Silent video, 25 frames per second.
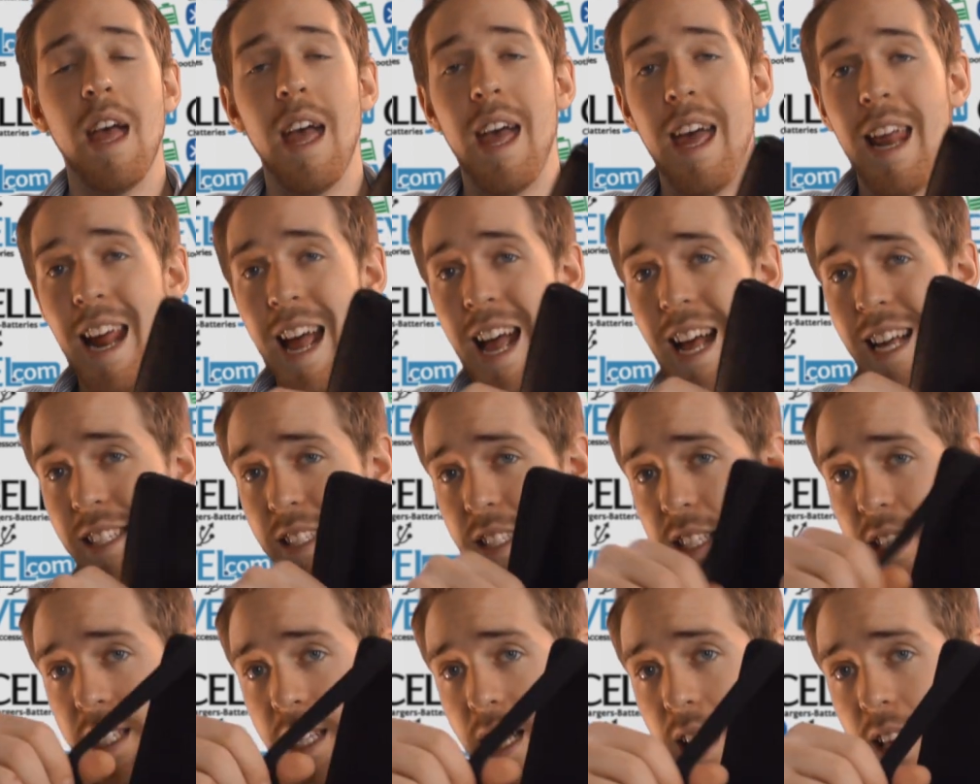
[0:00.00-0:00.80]
And it
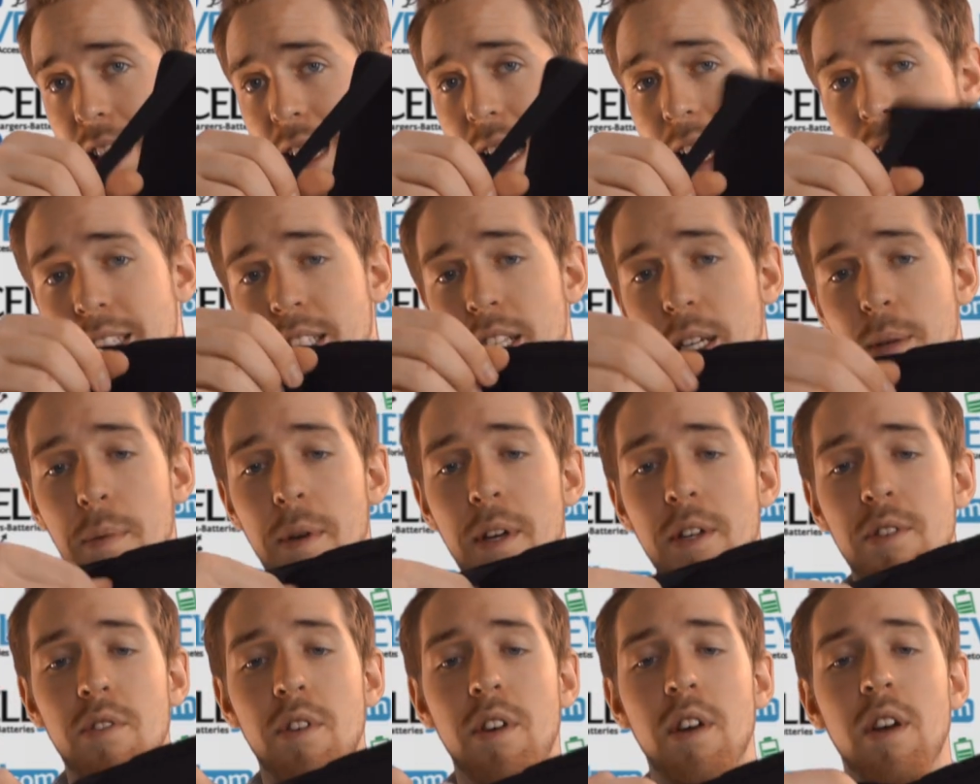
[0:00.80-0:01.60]
has this elastic
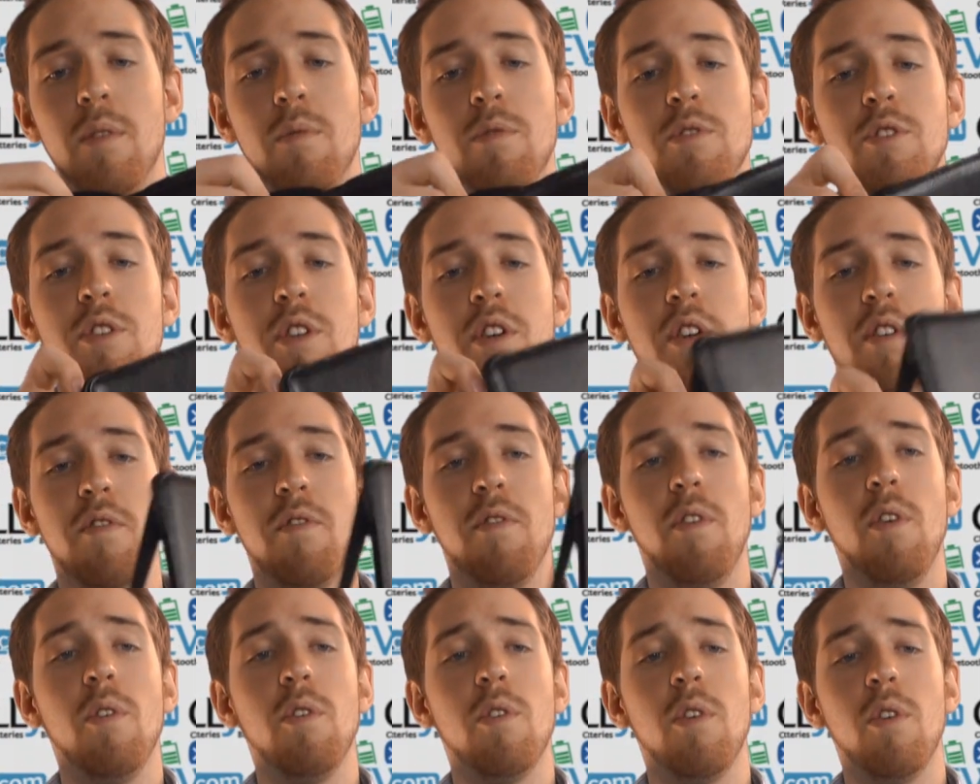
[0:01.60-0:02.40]
piece right here which you can
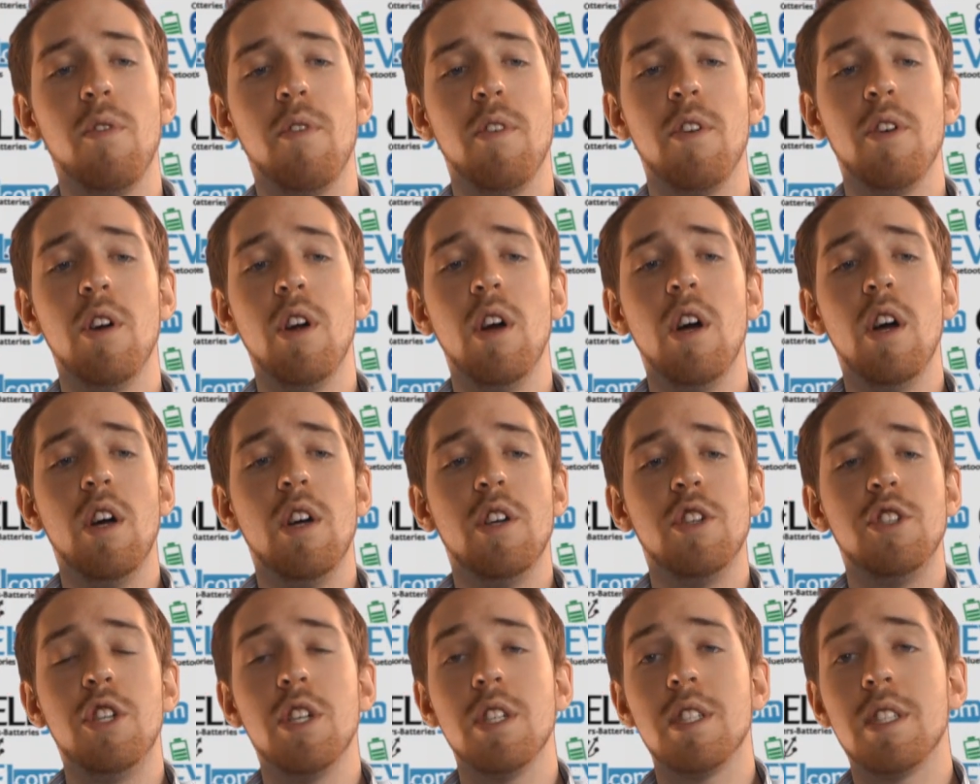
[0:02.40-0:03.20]
fold over
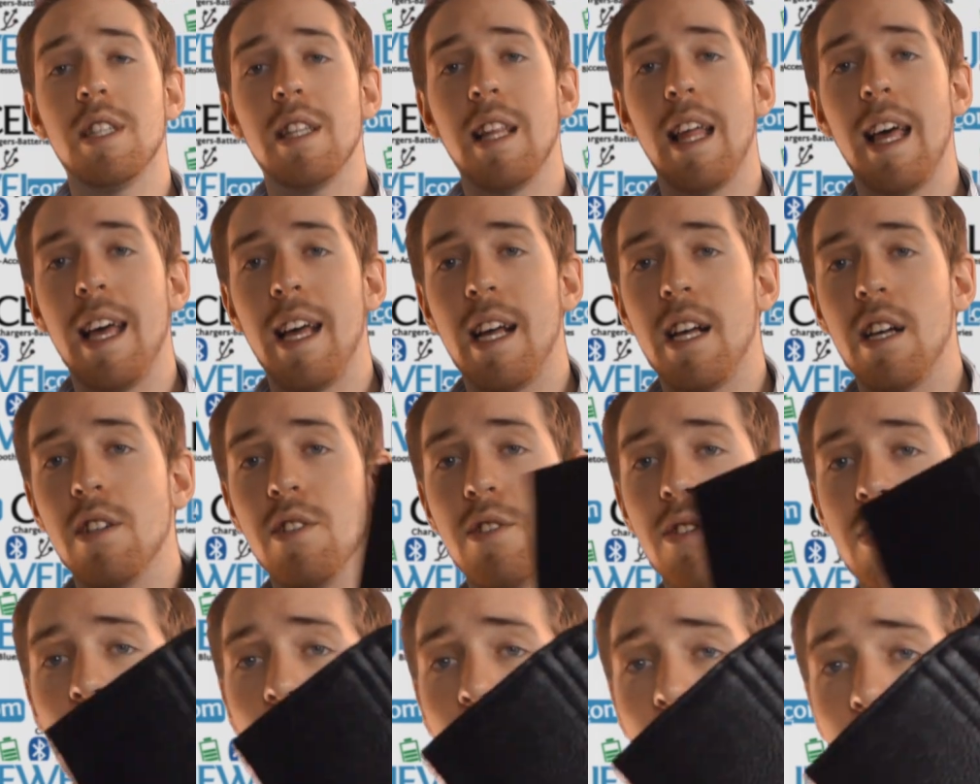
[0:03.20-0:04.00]
just like
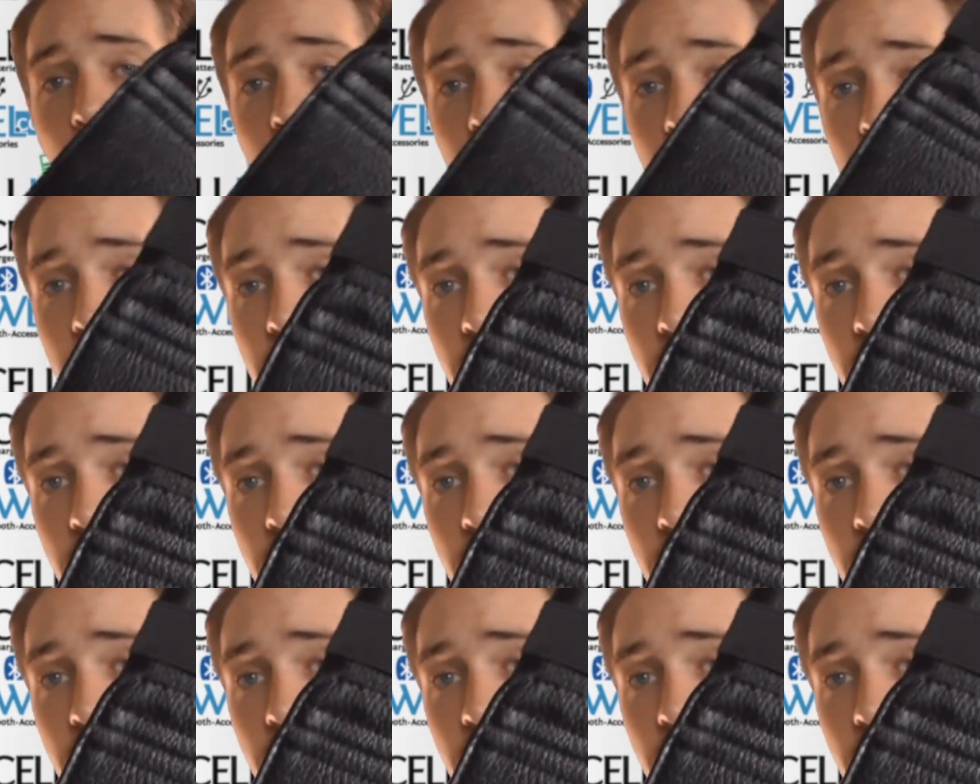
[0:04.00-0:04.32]
so.